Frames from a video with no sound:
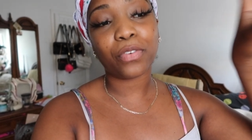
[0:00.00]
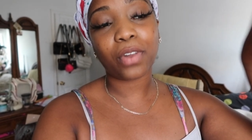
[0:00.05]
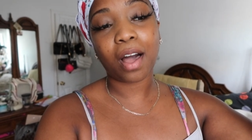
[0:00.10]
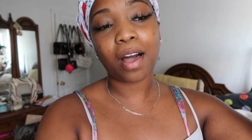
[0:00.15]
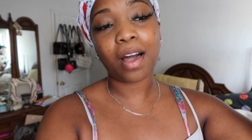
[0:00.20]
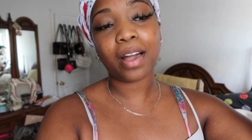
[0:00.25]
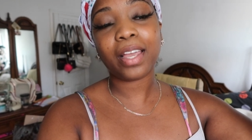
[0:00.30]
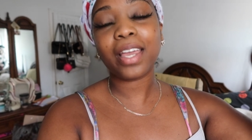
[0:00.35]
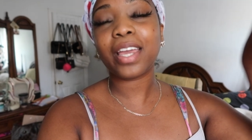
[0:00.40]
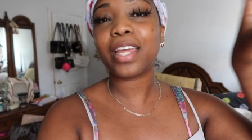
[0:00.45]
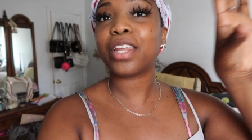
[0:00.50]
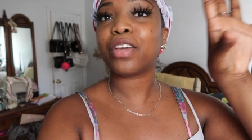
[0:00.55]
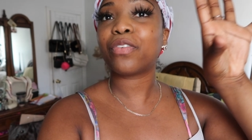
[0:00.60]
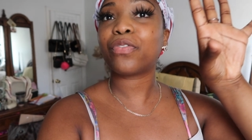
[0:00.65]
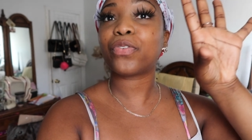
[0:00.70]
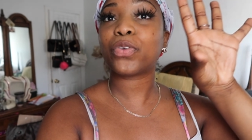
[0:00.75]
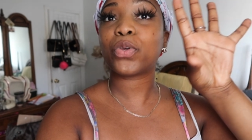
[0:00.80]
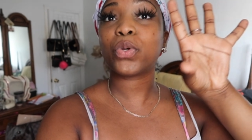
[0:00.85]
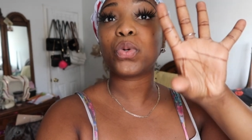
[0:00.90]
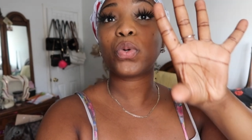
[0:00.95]
vlog and
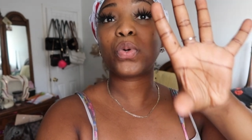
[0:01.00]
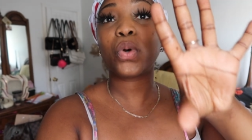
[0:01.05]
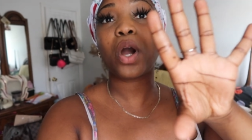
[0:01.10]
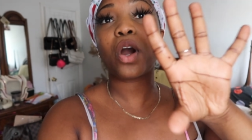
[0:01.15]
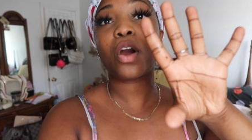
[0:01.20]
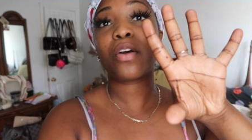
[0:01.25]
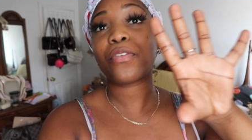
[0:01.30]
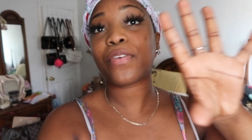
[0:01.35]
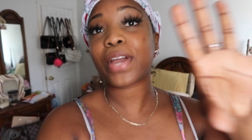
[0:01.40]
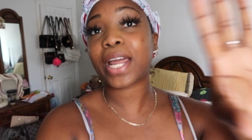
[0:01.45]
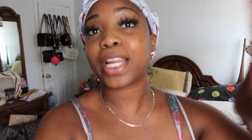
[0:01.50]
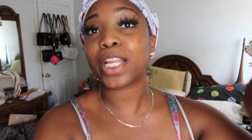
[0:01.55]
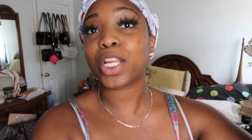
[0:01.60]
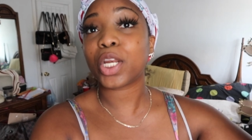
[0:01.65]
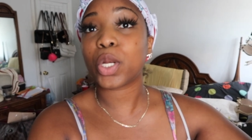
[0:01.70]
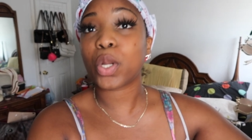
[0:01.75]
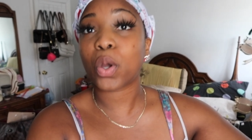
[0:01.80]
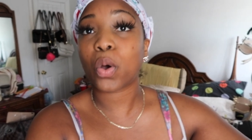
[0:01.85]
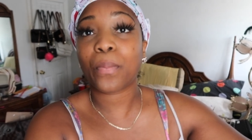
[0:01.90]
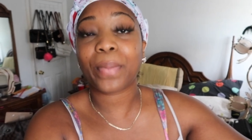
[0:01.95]
if you already
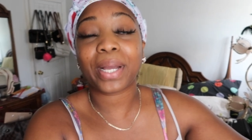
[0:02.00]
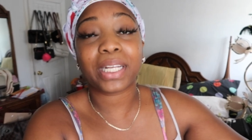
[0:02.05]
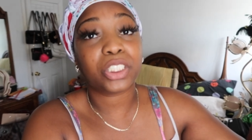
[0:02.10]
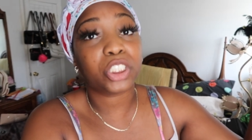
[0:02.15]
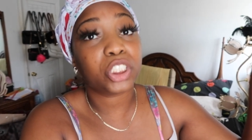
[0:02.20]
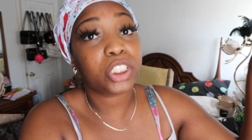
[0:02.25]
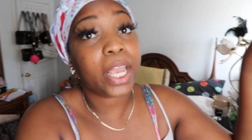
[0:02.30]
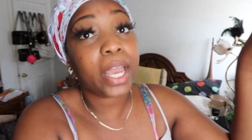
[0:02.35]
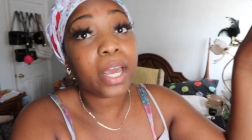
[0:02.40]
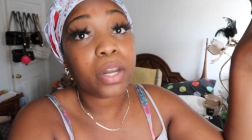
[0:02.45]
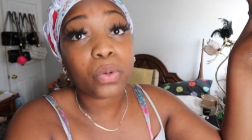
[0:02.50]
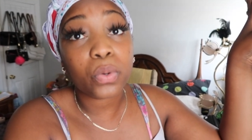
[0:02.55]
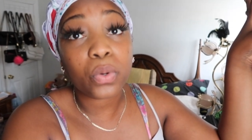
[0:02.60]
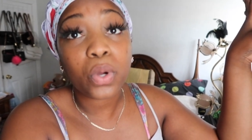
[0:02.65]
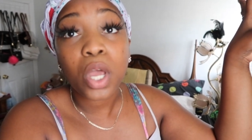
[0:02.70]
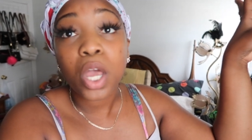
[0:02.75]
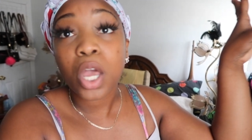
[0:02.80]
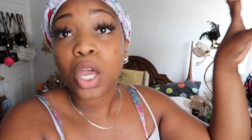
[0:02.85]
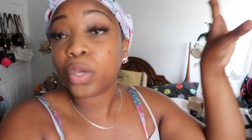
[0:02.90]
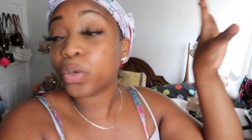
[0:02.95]
know my
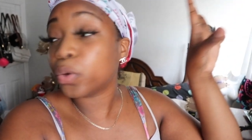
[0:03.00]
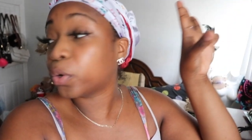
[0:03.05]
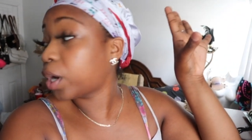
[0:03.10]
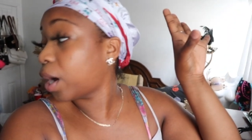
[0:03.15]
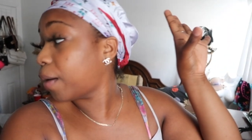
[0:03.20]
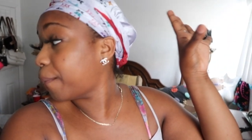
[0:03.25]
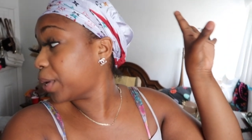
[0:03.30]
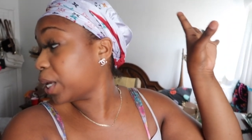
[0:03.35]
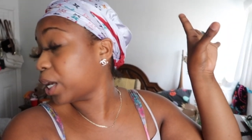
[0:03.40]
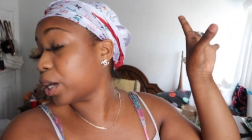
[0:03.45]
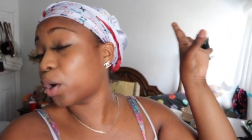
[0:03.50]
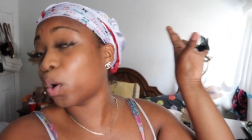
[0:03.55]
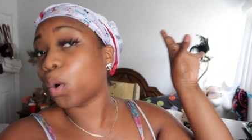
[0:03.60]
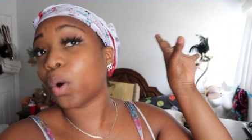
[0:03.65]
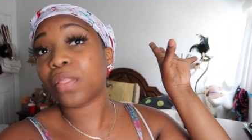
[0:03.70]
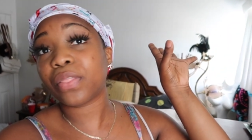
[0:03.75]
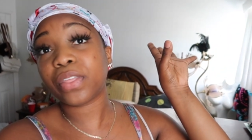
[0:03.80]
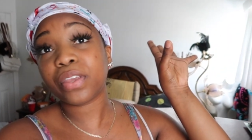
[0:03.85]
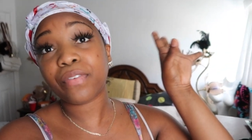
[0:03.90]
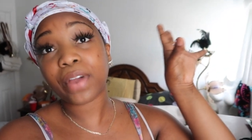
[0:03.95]
channel you come here
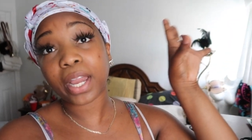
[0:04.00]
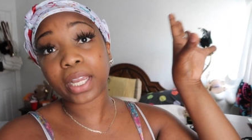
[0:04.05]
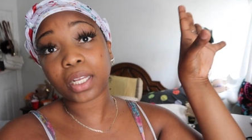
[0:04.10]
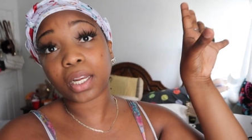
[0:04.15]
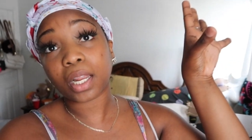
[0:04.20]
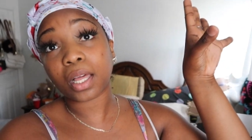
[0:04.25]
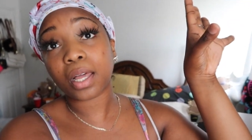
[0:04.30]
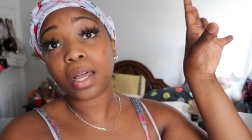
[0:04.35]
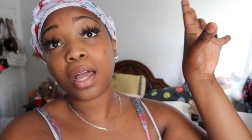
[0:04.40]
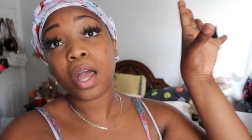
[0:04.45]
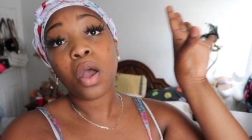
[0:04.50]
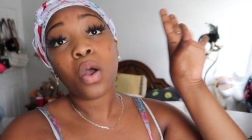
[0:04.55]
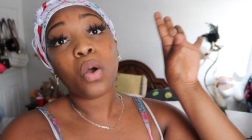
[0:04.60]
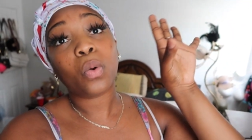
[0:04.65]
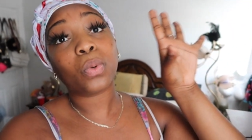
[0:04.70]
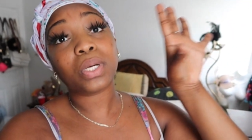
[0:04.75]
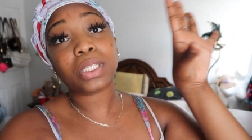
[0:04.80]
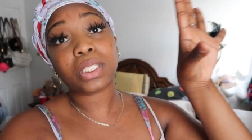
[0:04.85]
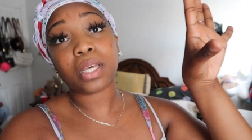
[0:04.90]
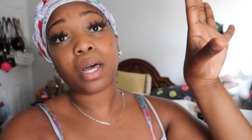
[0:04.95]
on the regular
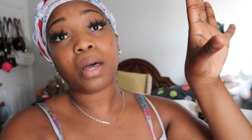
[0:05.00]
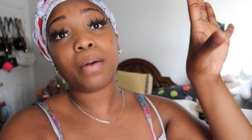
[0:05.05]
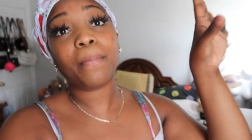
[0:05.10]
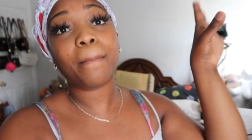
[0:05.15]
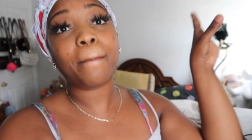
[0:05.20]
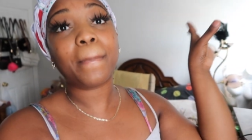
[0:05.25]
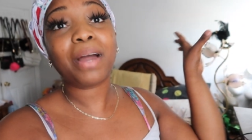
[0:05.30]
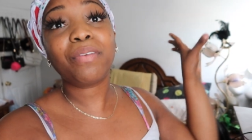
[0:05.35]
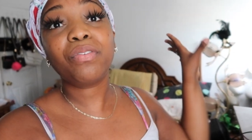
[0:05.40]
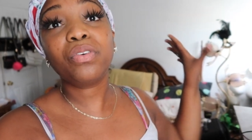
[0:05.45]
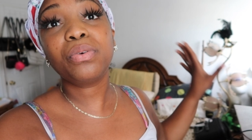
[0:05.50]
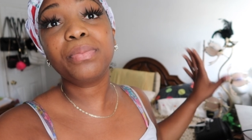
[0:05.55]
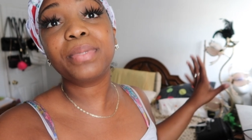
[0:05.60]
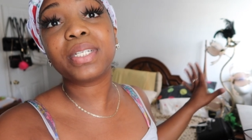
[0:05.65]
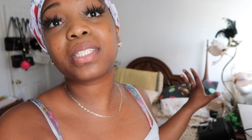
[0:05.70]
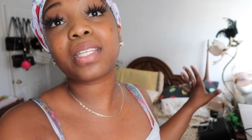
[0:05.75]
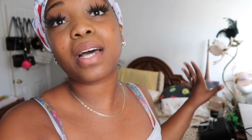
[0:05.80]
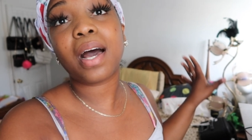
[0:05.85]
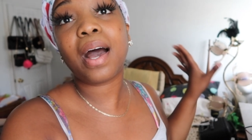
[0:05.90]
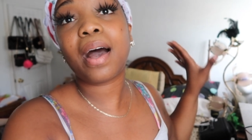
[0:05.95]
what's up my room
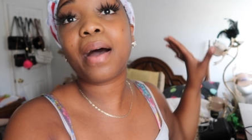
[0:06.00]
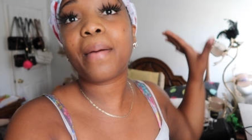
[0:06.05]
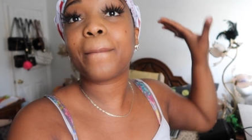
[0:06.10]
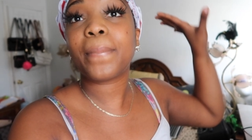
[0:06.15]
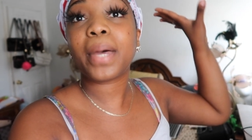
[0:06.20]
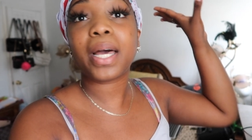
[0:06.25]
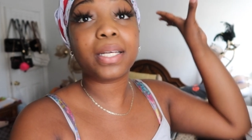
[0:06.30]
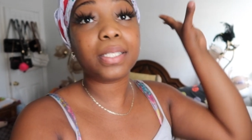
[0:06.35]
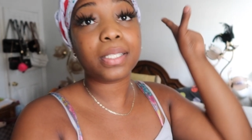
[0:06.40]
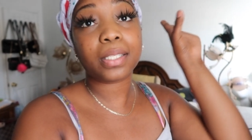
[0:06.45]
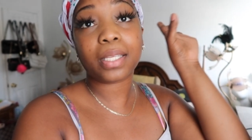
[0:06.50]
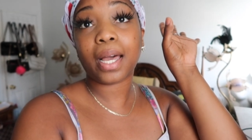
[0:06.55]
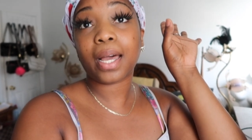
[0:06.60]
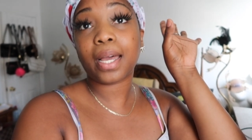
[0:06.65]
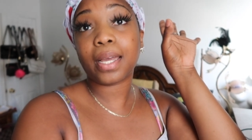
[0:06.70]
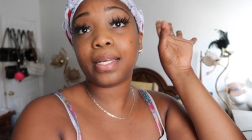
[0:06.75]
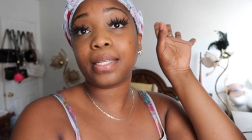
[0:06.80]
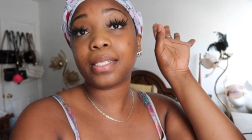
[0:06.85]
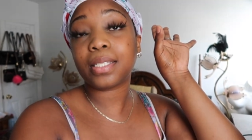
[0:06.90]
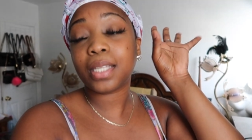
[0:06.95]
is a hot mess
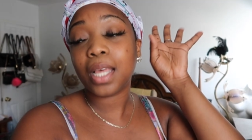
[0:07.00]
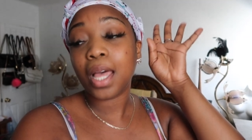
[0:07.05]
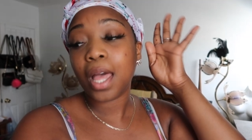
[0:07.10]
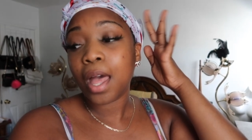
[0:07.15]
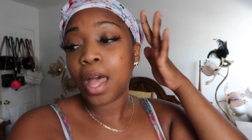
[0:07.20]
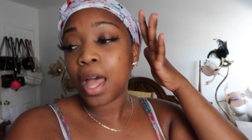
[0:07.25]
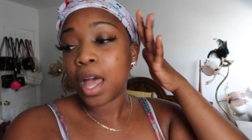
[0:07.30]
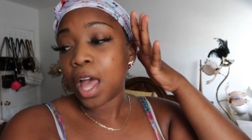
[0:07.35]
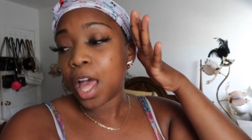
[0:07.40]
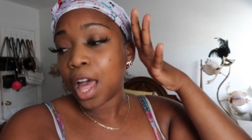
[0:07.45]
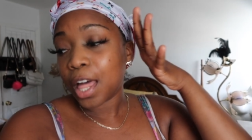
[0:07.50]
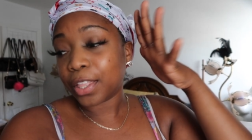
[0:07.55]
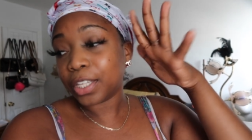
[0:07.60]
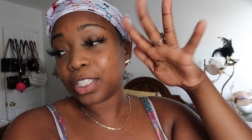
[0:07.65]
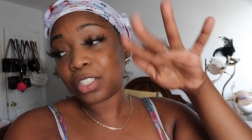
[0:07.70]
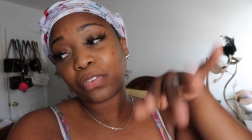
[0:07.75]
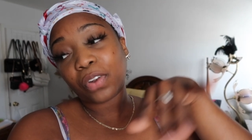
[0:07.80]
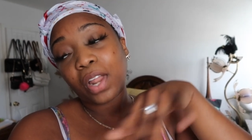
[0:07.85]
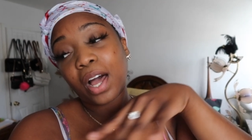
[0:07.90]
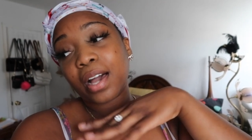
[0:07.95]
guys
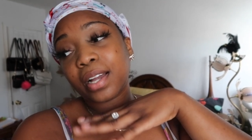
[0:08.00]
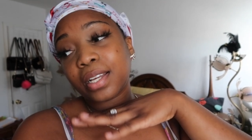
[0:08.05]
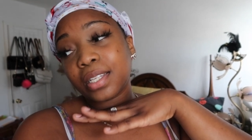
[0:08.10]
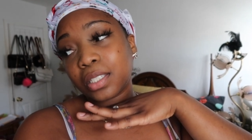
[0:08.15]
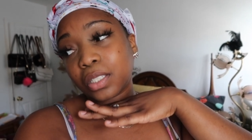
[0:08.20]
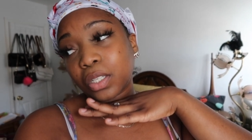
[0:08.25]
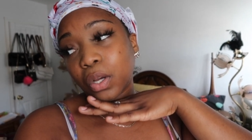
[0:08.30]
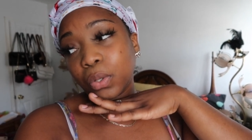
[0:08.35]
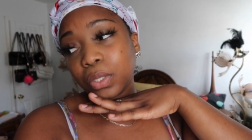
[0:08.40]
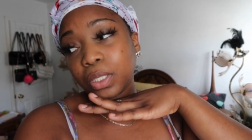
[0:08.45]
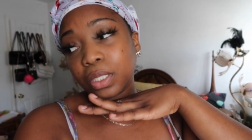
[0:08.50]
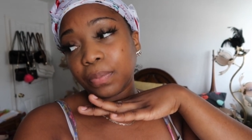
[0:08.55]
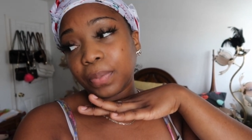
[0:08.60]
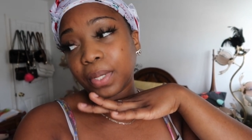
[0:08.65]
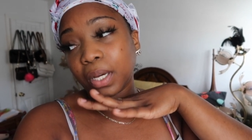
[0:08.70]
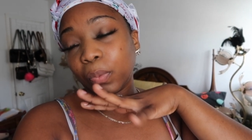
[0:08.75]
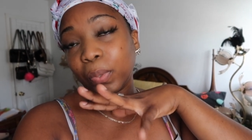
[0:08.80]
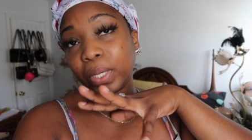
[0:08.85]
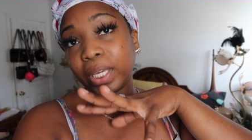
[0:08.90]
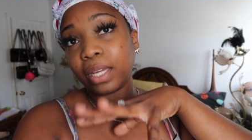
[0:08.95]
this vlog is going to
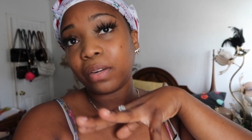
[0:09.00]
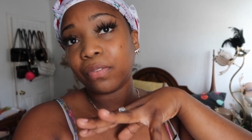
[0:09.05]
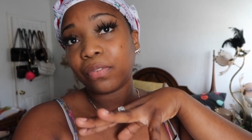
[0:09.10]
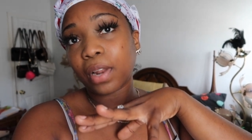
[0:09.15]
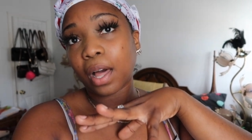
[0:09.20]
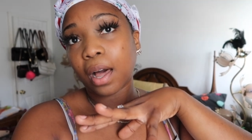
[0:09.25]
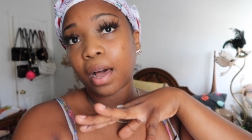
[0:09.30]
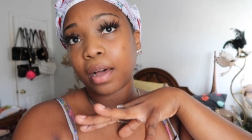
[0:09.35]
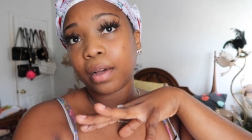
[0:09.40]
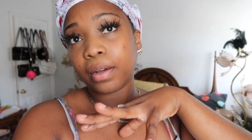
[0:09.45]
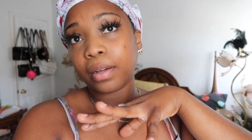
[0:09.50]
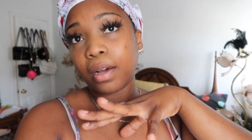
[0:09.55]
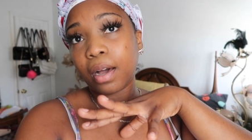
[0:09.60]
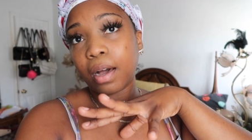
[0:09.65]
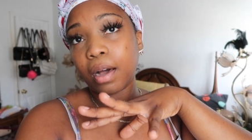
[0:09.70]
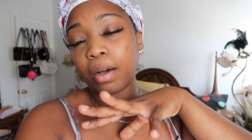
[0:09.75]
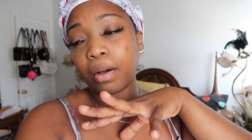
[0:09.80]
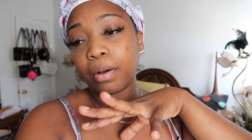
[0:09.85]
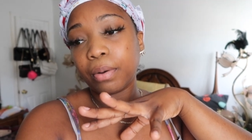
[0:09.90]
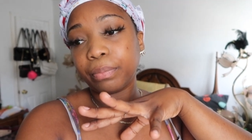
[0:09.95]
be a weekend vlog
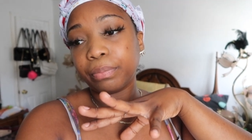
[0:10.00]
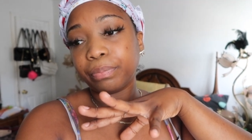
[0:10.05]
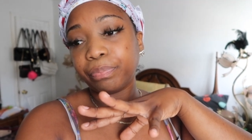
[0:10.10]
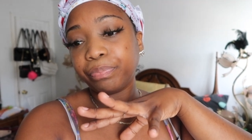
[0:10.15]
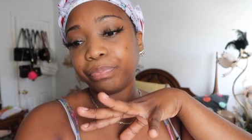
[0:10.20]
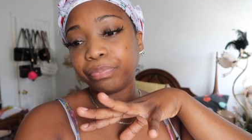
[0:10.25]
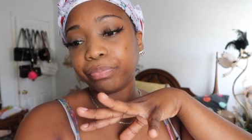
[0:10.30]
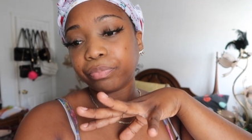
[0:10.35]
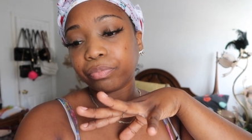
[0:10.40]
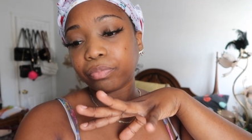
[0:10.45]
um